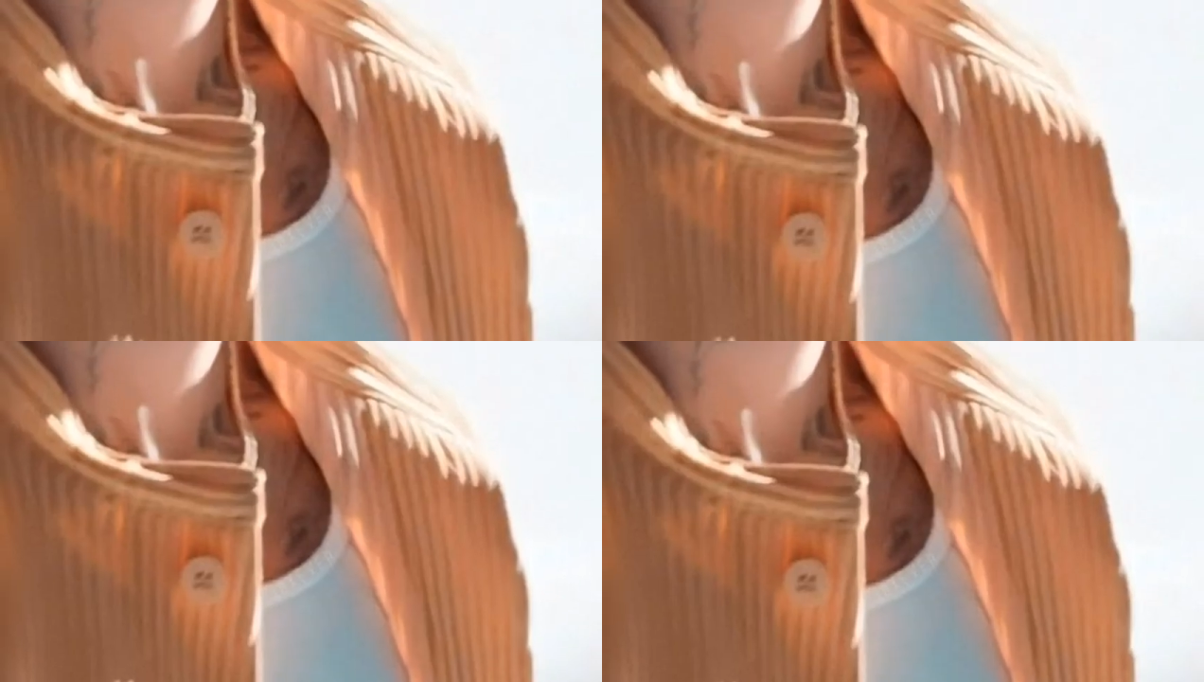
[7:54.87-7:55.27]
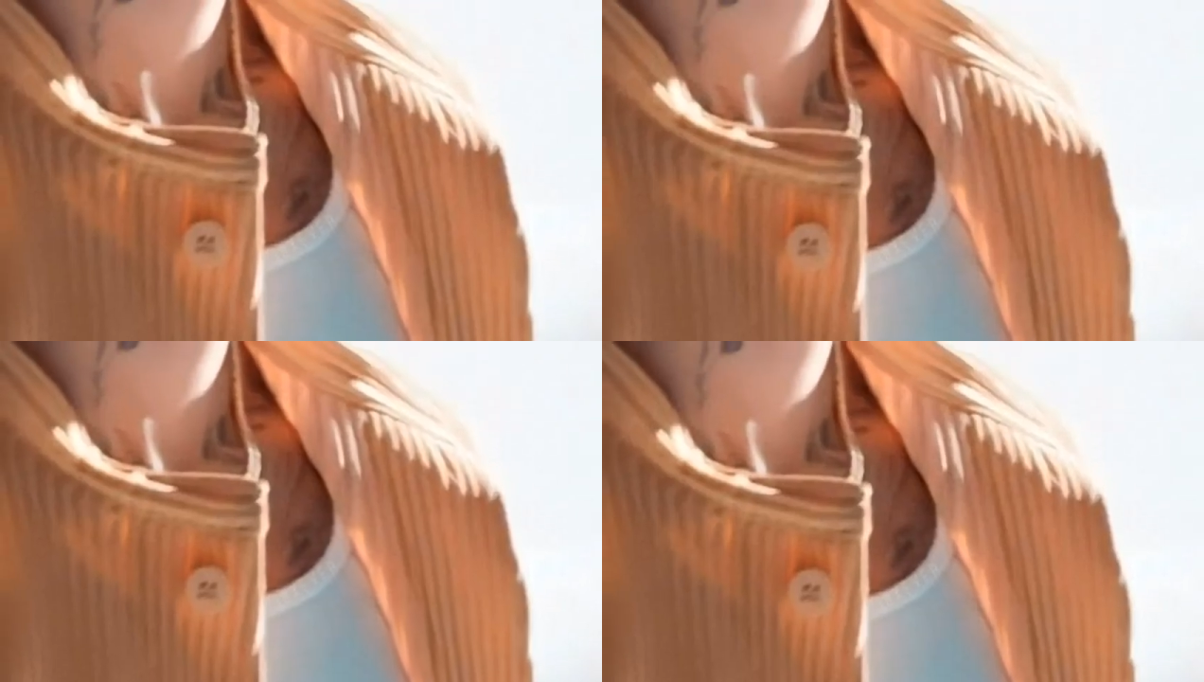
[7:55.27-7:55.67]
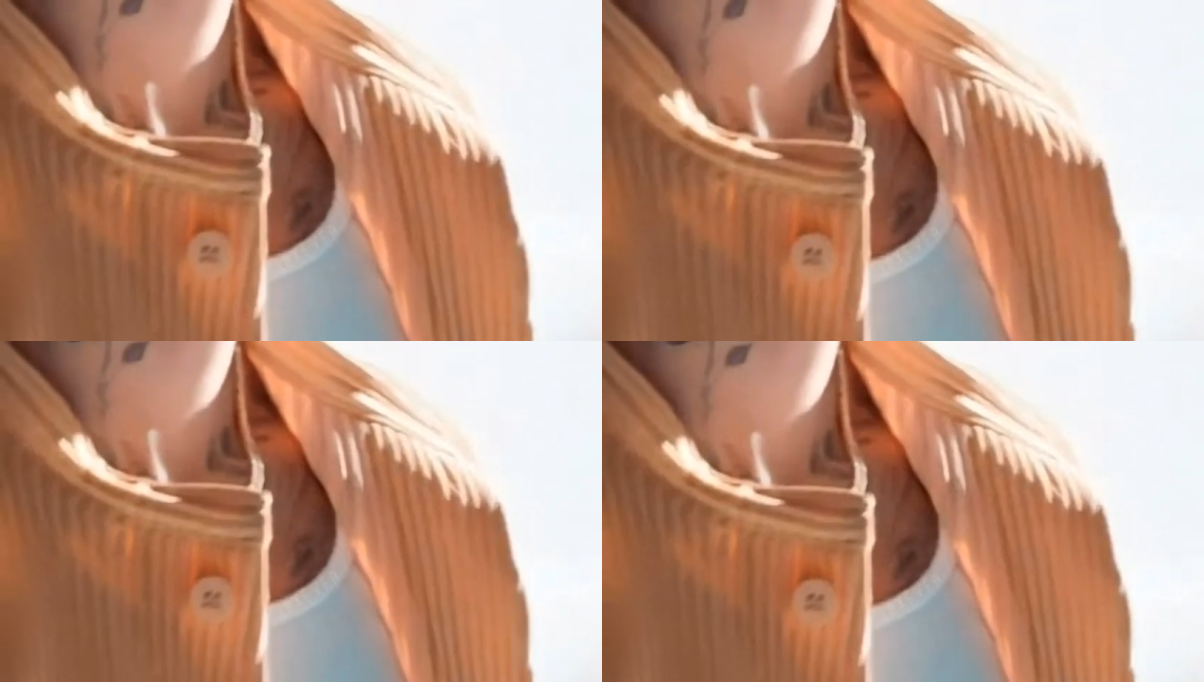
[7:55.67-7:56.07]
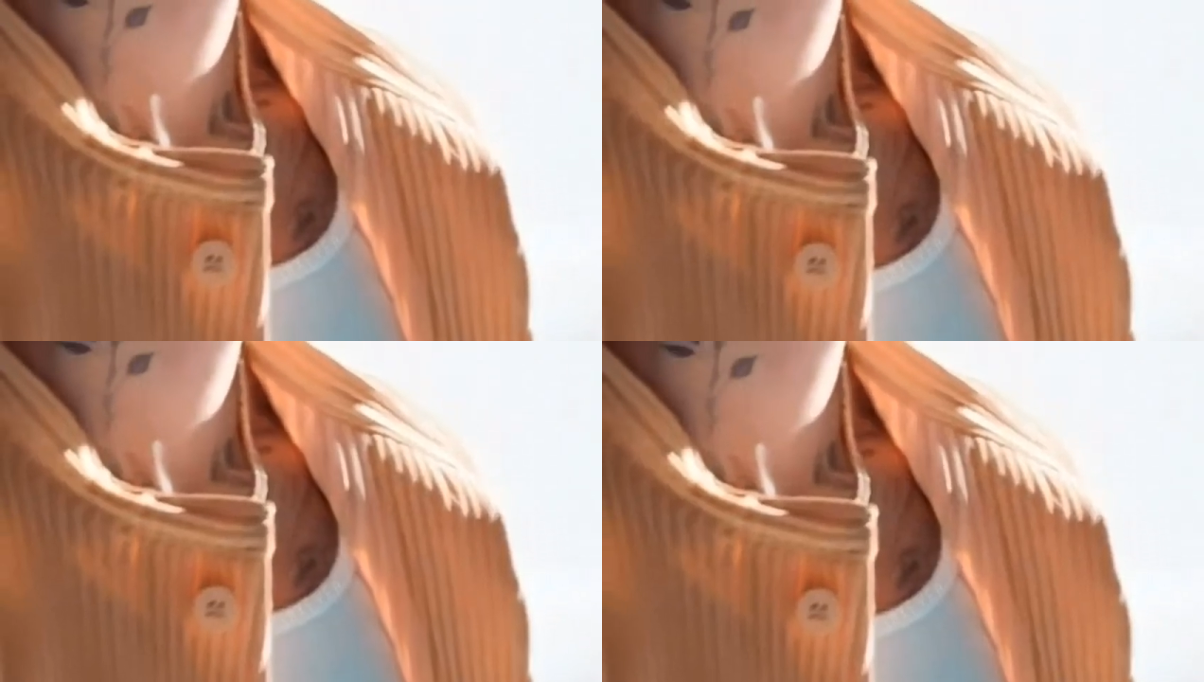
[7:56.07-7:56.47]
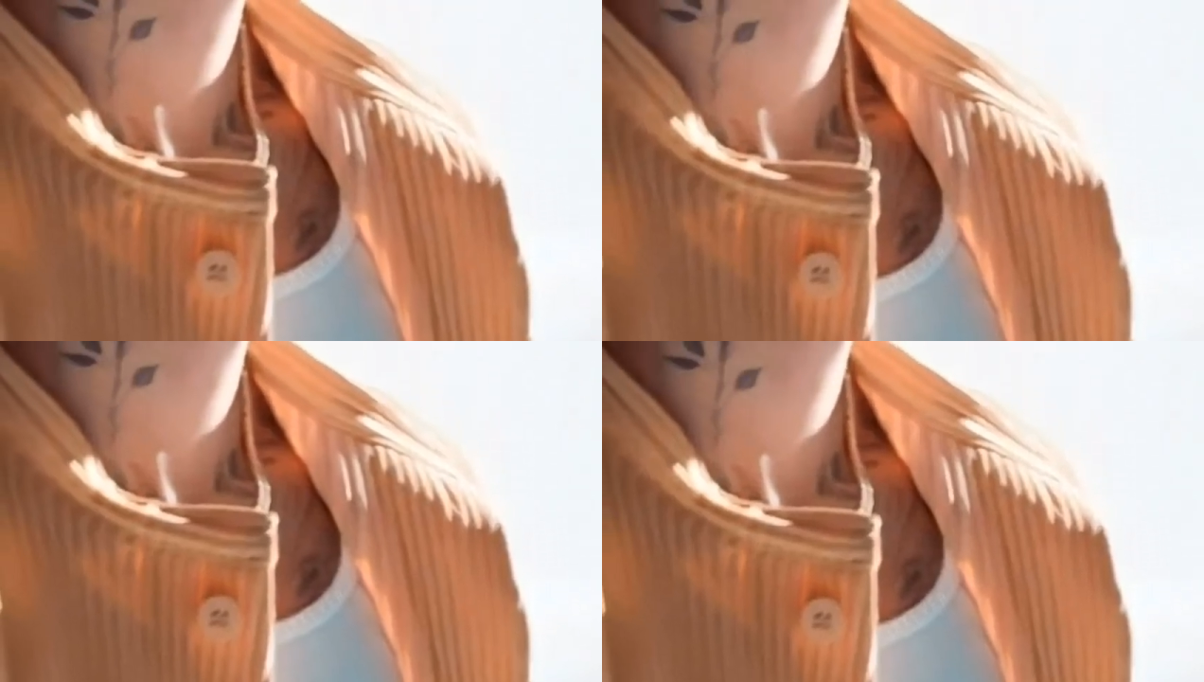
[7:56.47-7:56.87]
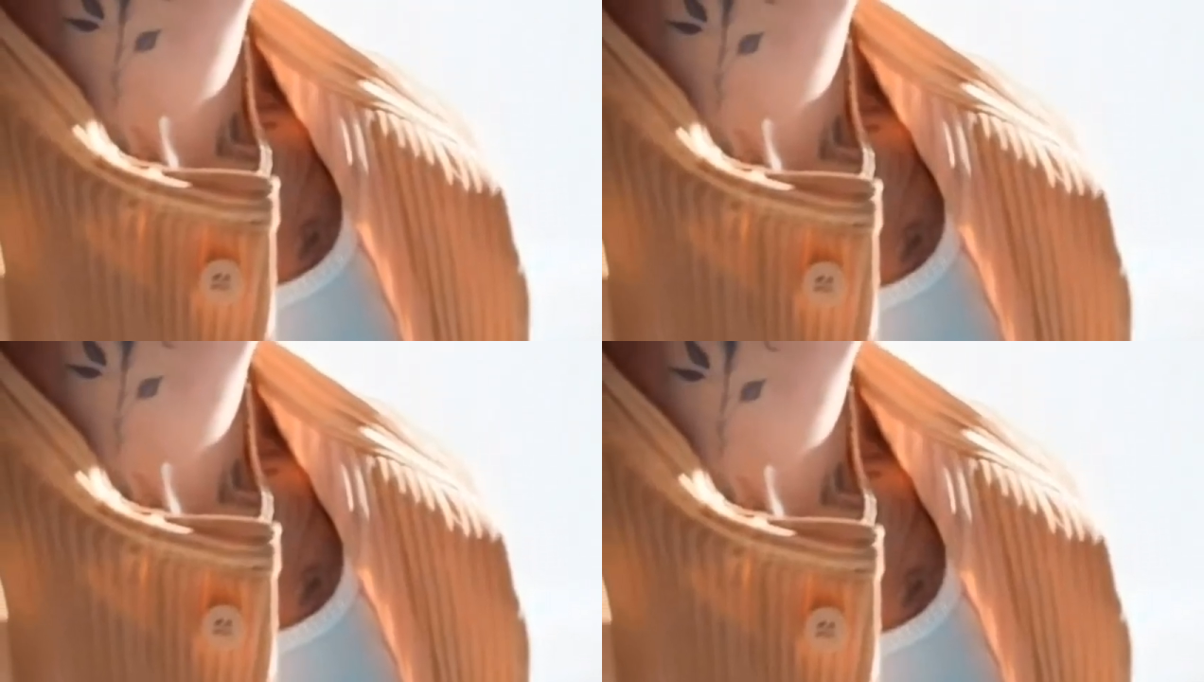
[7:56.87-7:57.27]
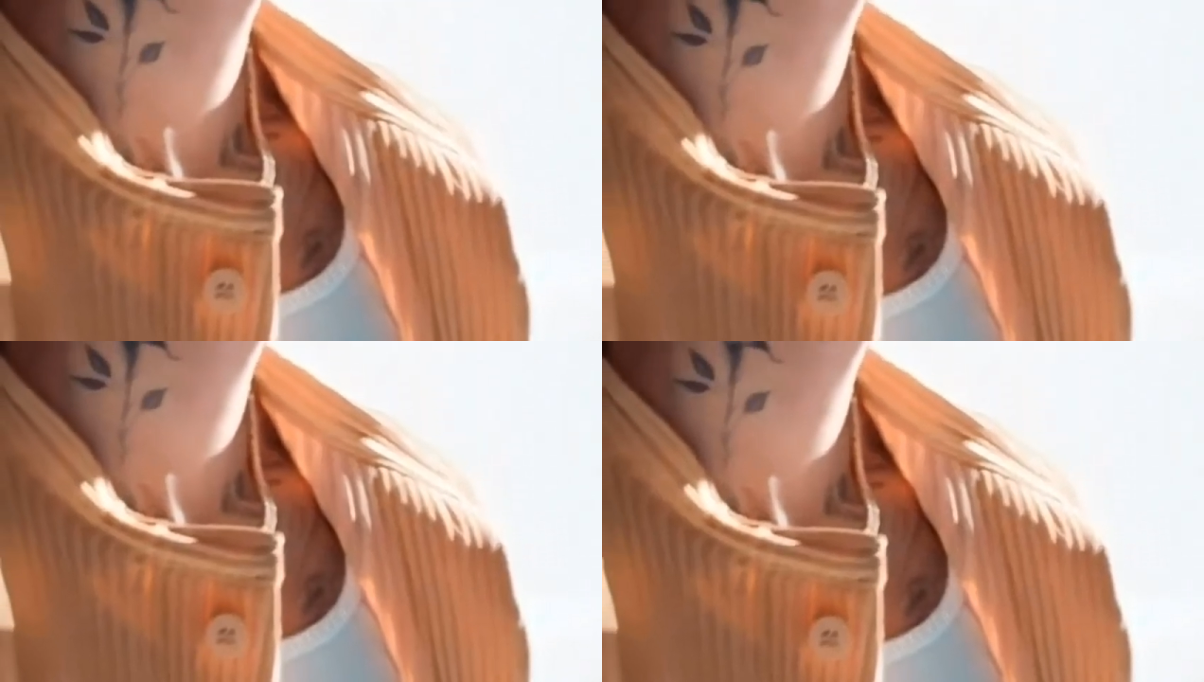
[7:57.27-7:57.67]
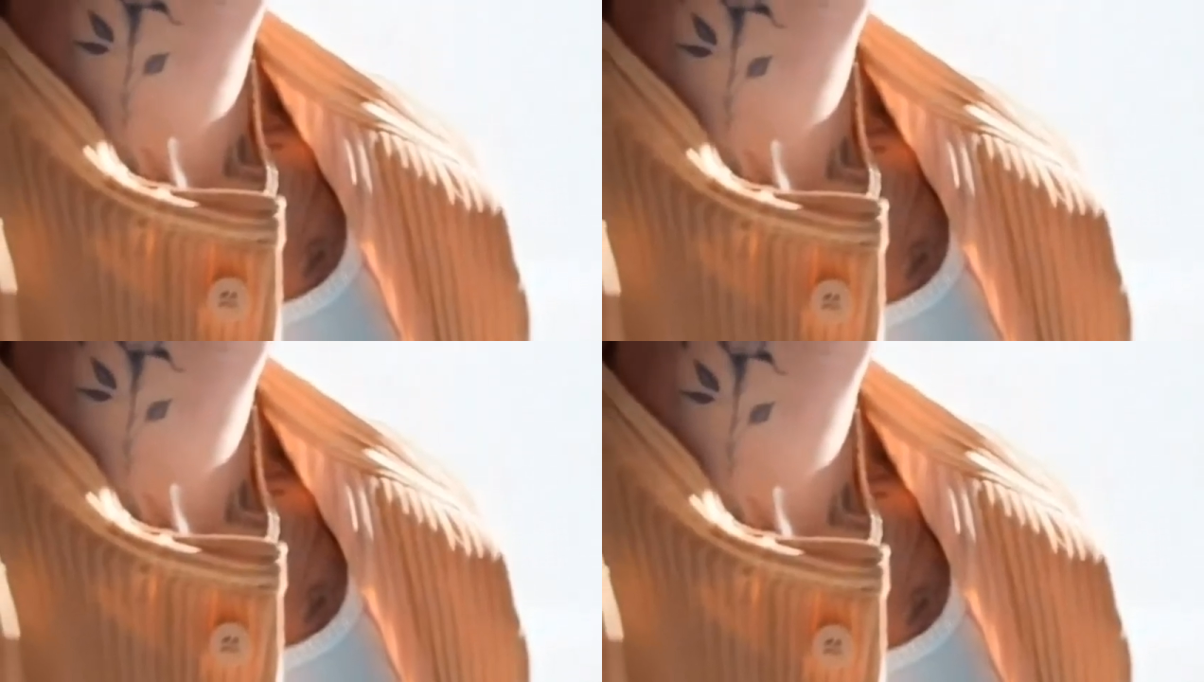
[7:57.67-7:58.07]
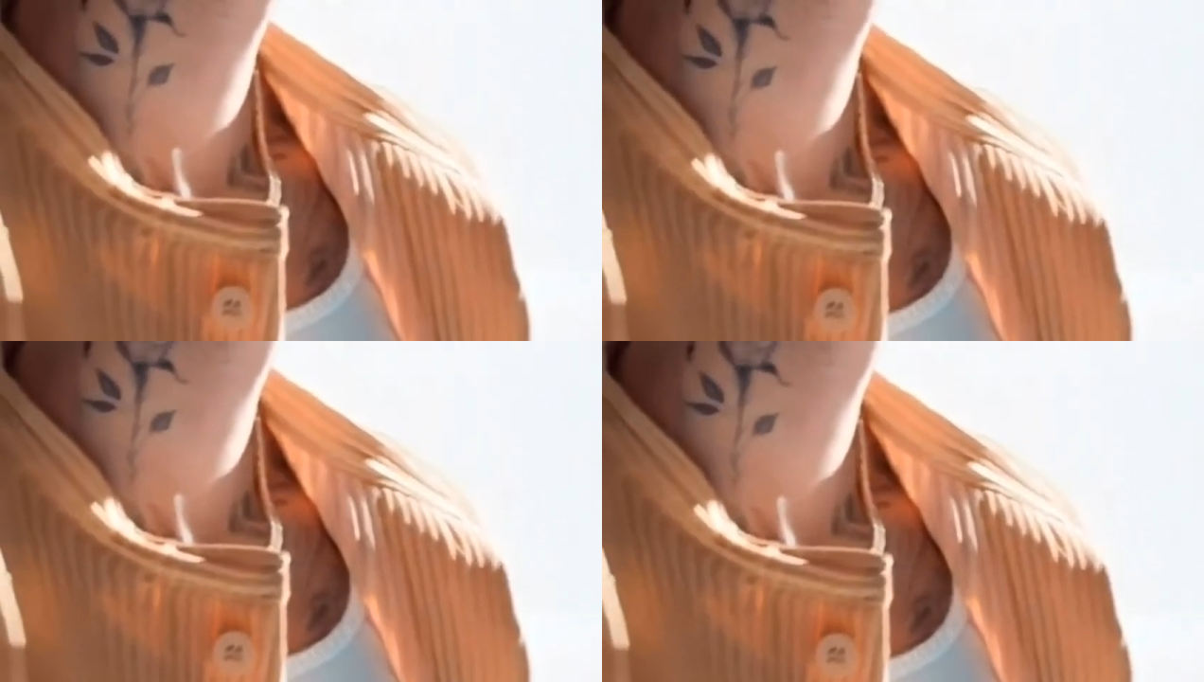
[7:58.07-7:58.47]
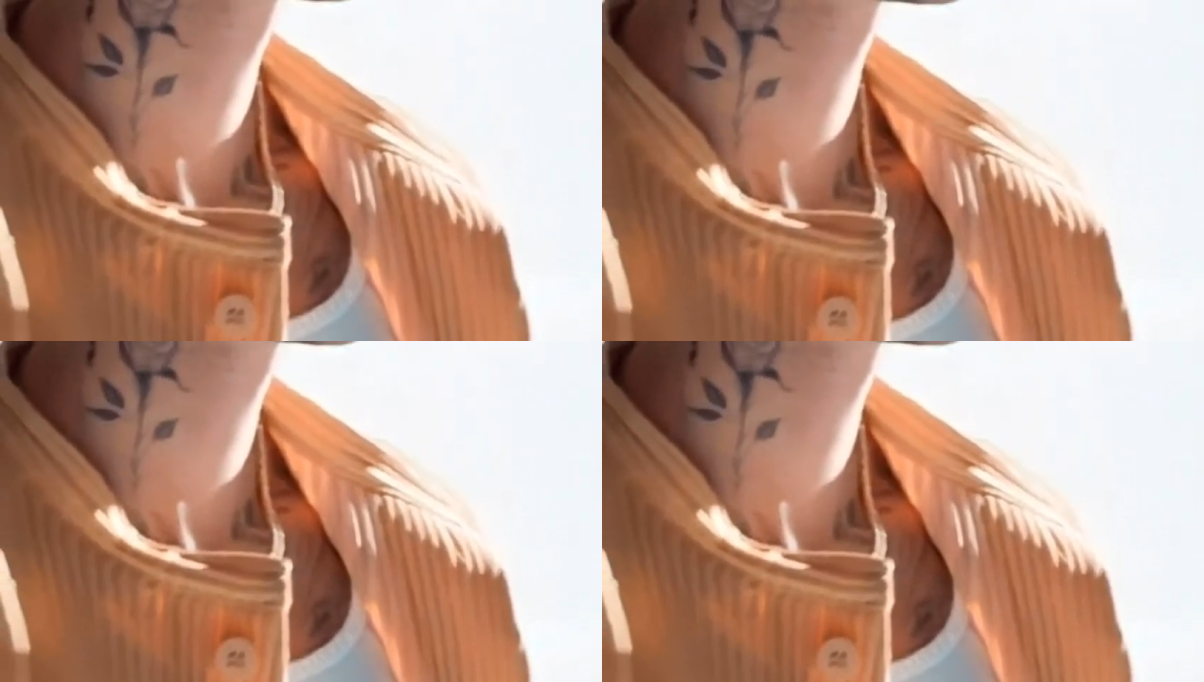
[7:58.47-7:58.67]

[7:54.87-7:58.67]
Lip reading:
No face is visible, so there are no lips to read.